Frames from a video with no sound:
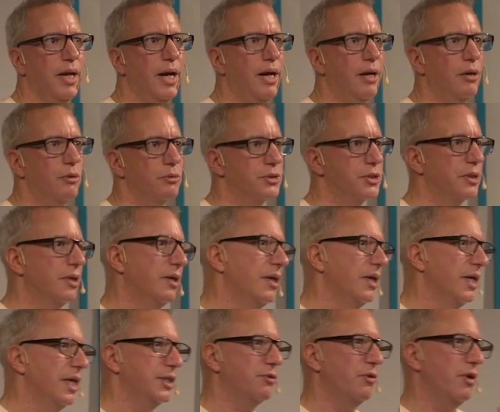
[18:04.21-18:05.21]
house.
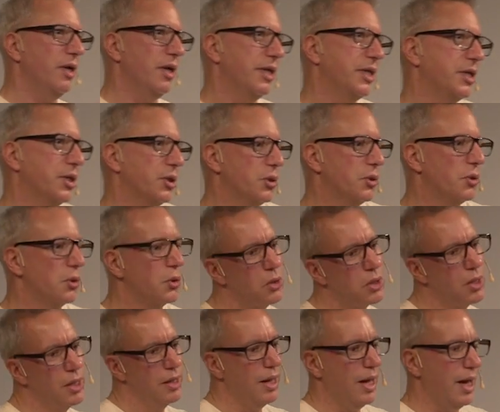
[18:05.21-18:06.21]
It's really cool,
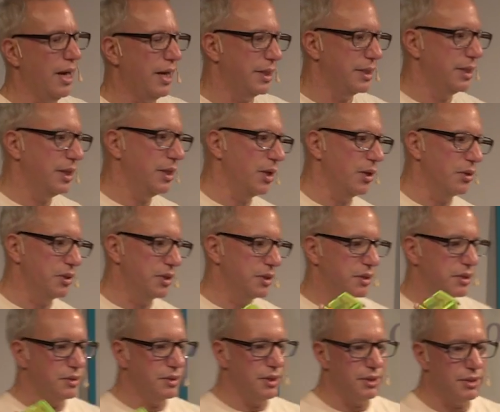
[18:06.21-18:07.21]
and
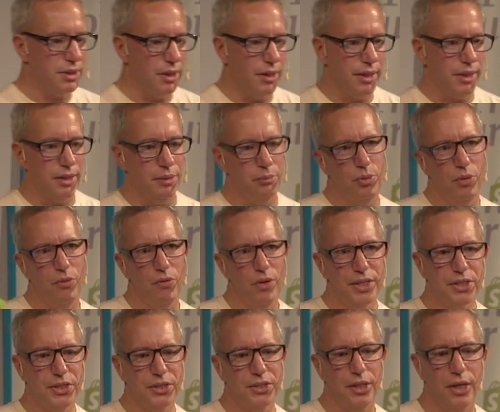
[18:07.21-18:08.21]
there's like a
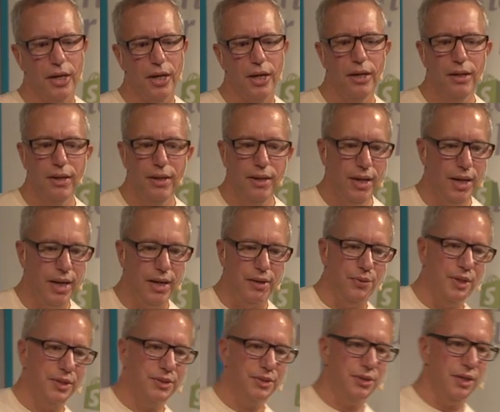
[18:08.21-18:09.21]
barista,
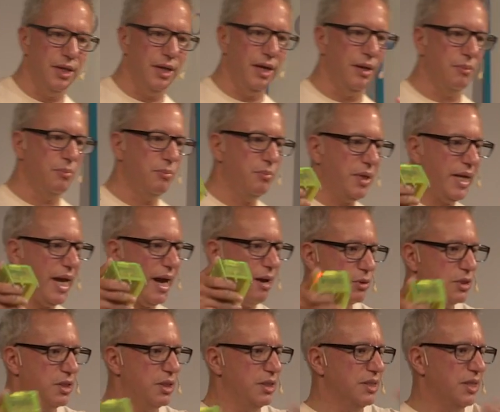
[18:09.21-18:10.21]
and there's
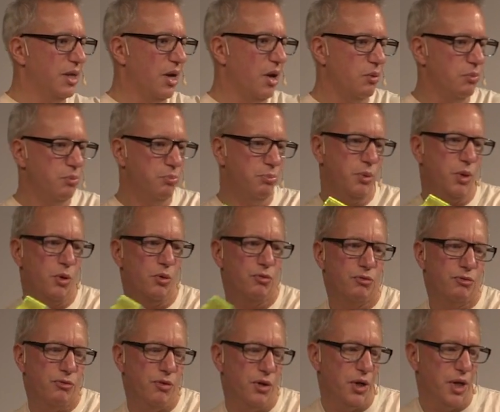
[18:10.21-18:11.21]
couches,
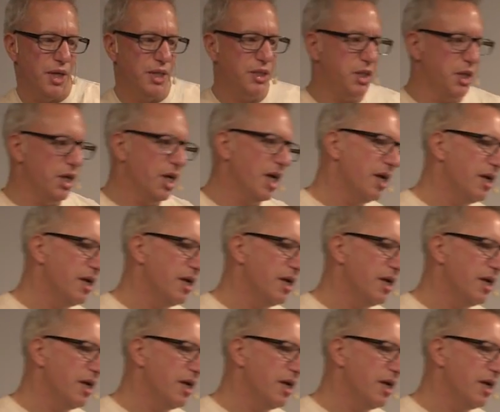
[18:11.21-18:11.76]
beautiful furniture,